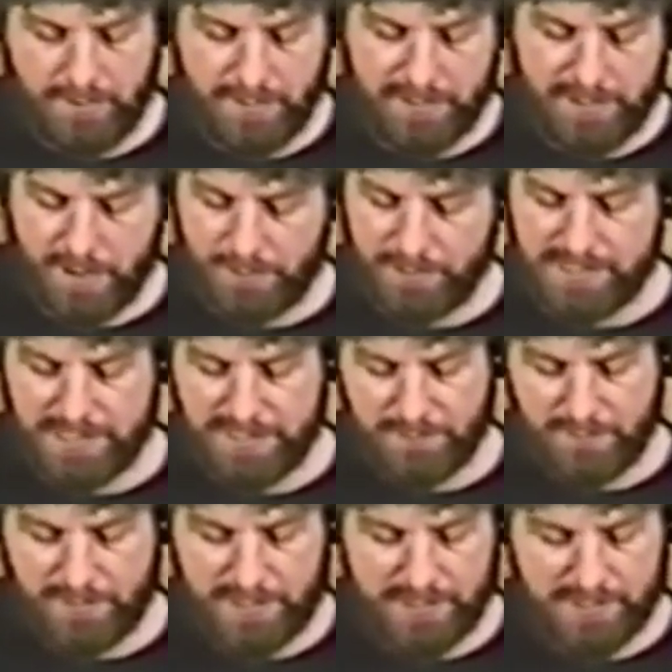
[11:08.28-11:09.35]
They did not receive
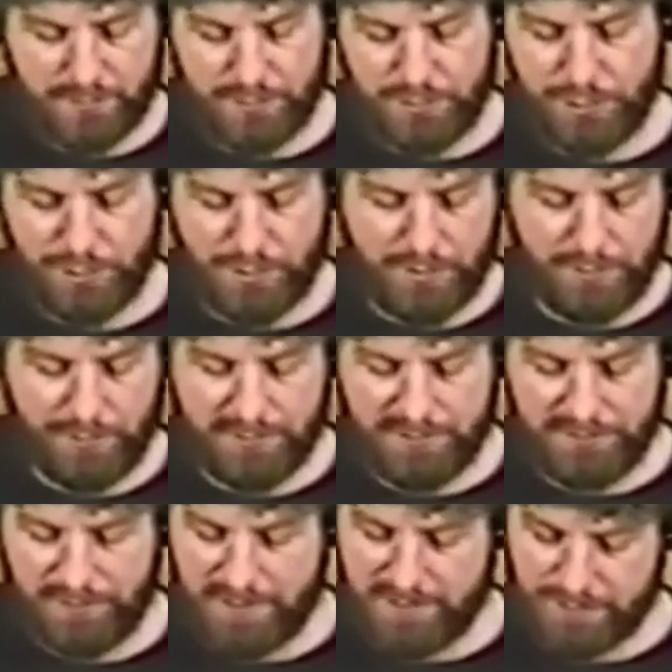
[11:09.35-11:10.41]
him because he was journeying with
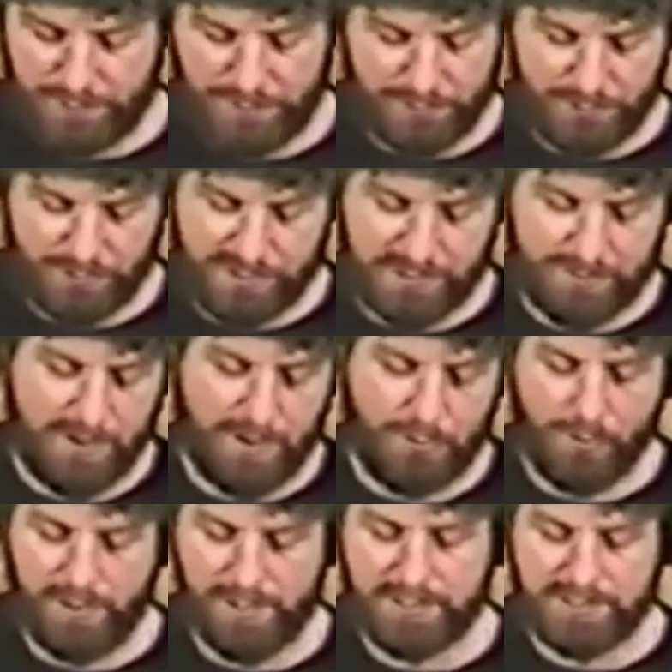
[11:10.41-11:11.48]
his face toward Jerusalem.
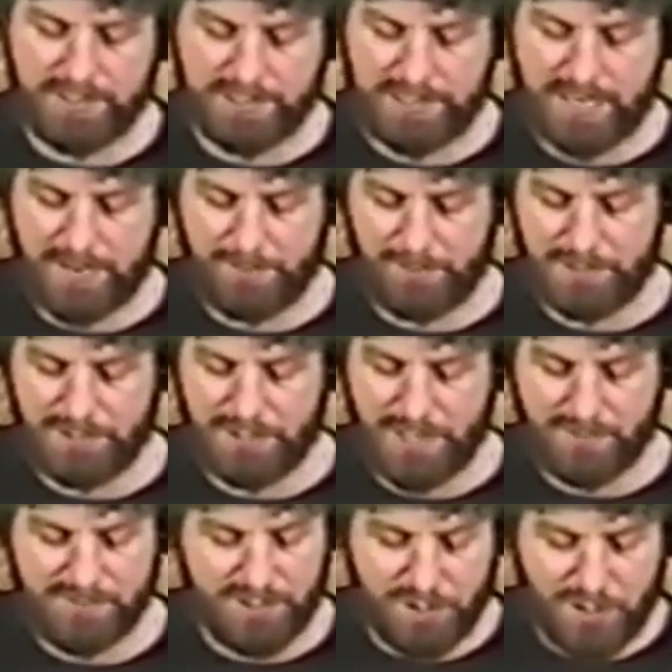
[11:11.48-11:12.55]
And when his disciples,
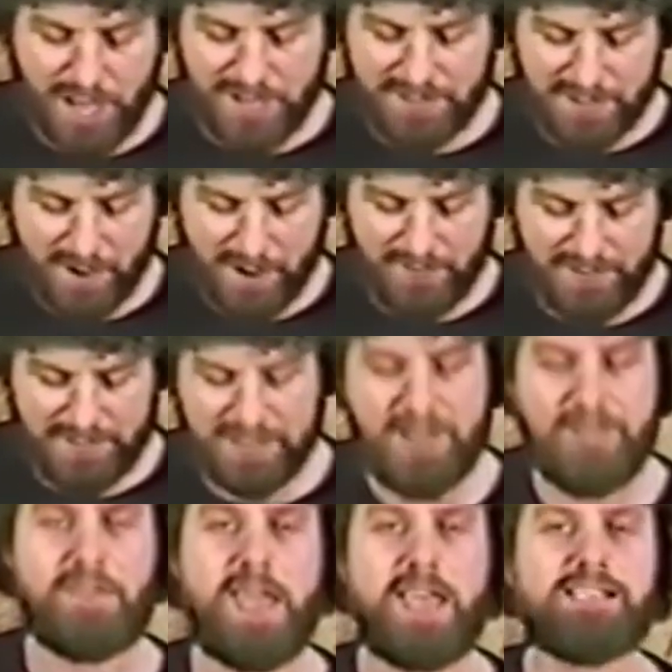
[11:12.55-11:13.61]
James and John, saw this,
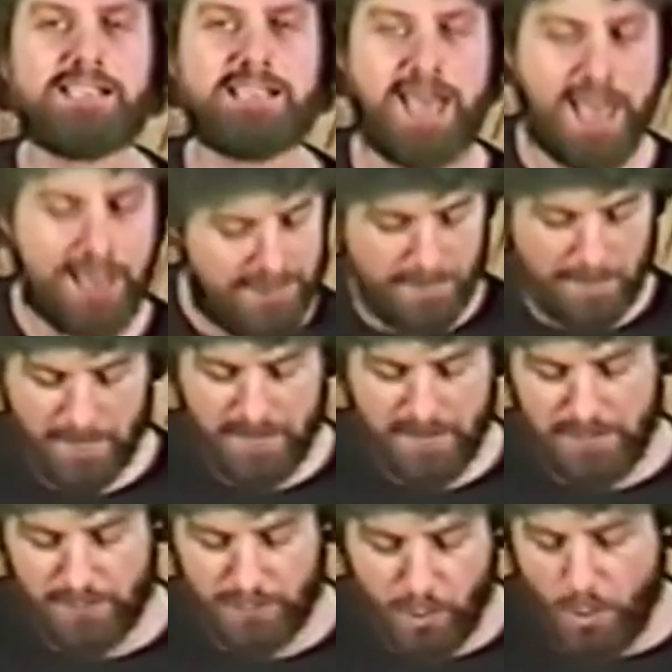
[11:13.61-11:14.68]
they said,
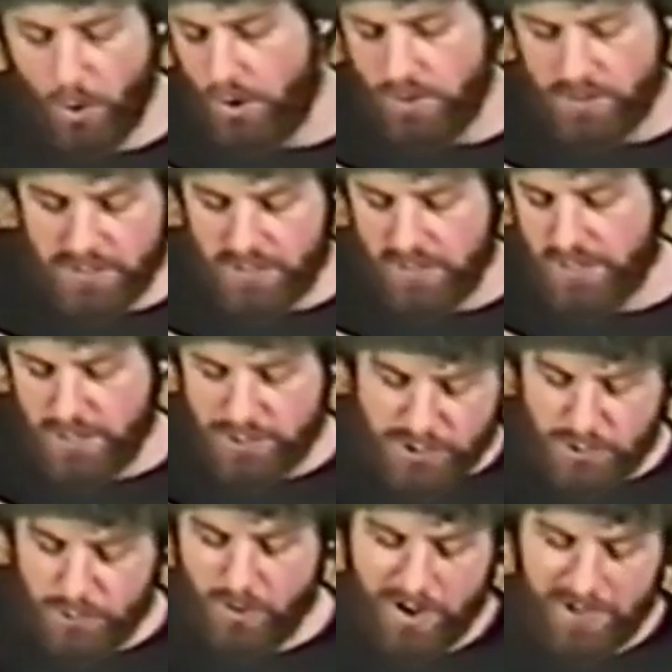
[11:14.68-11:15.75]
Lord,
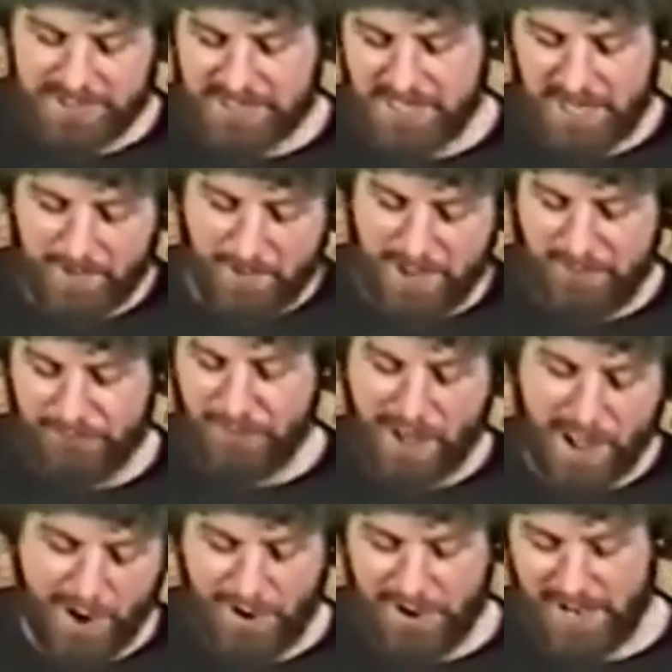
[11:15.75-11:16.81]
do you want us to command
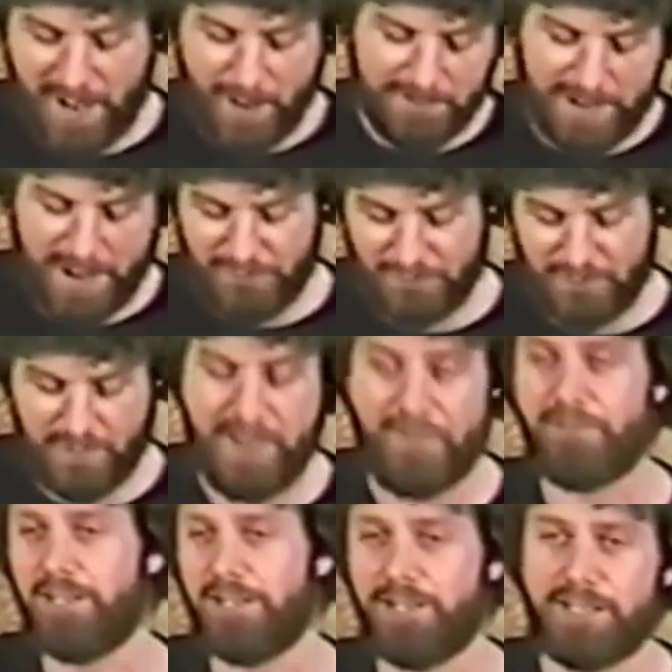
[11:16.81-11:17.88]
fire to come down from
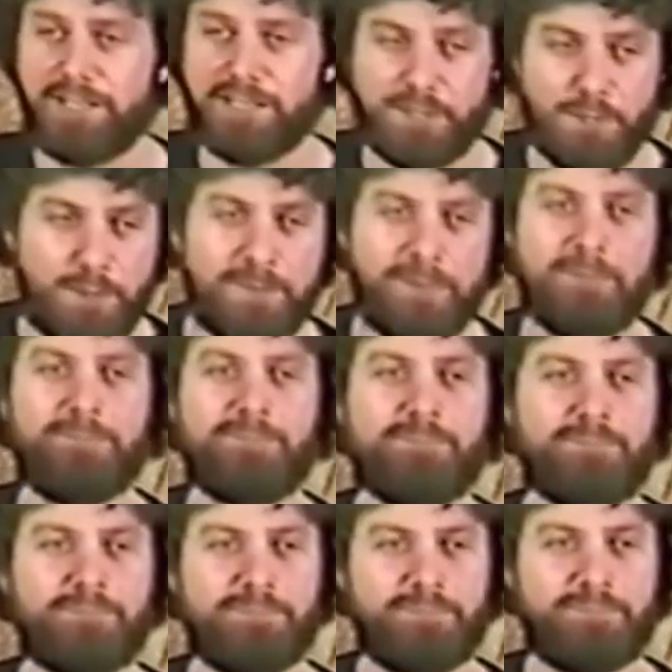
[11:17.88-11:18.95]
heaven and consume them?
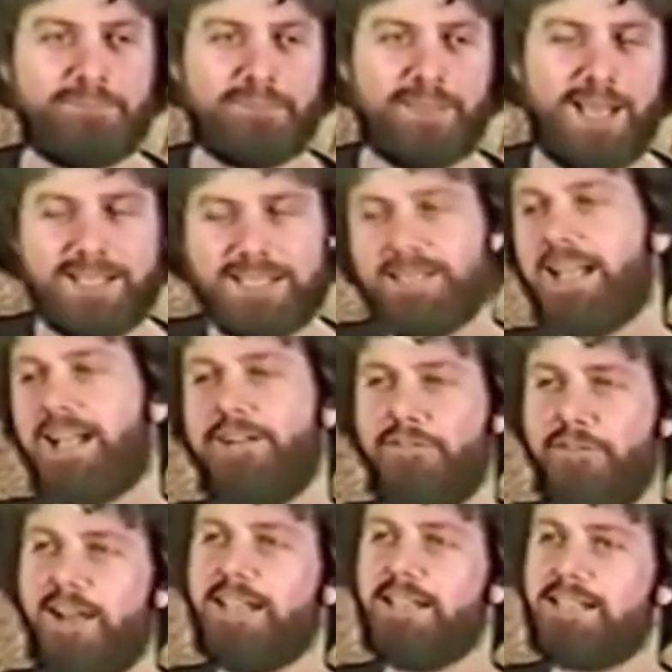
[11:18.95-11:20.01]
That seems like a
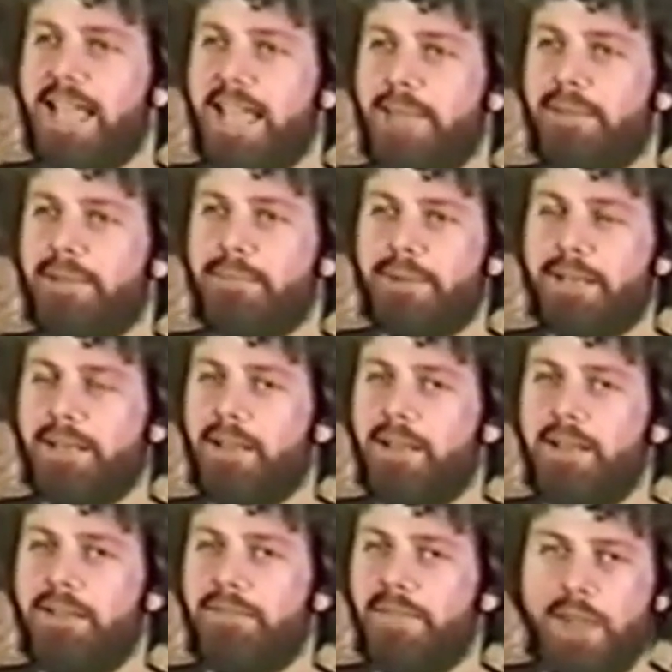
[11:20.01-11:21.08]
funny statement, but
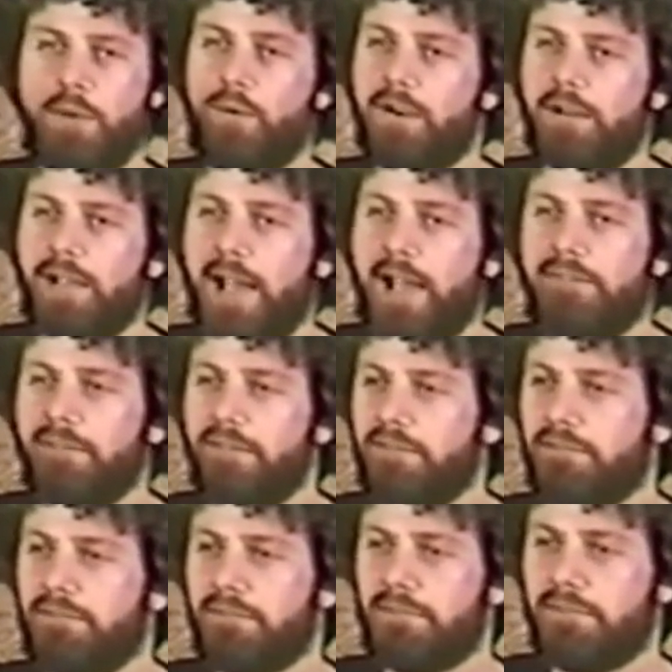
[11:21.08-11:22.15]
they weren't laughing.
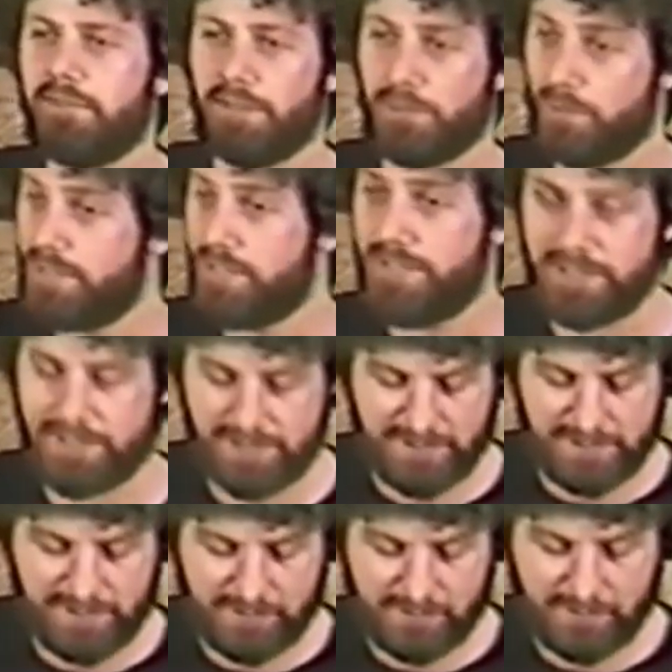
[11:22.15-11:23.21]
Neither was
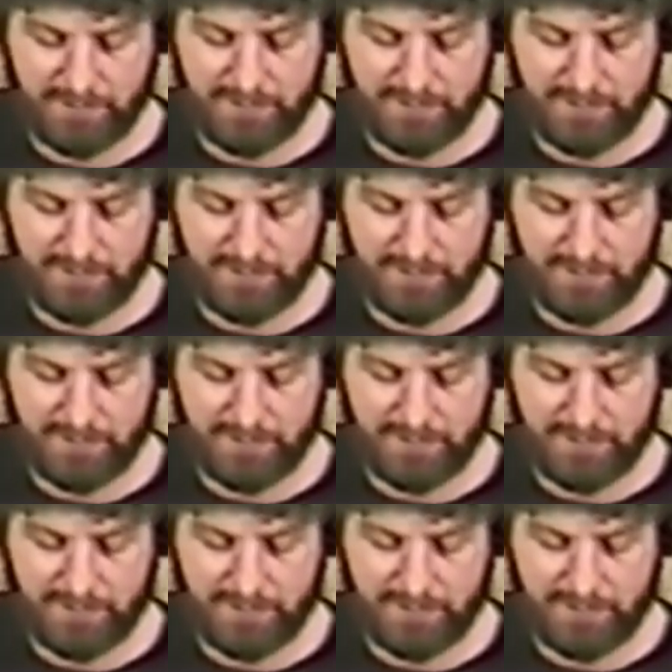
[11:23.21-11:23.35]
Jesus.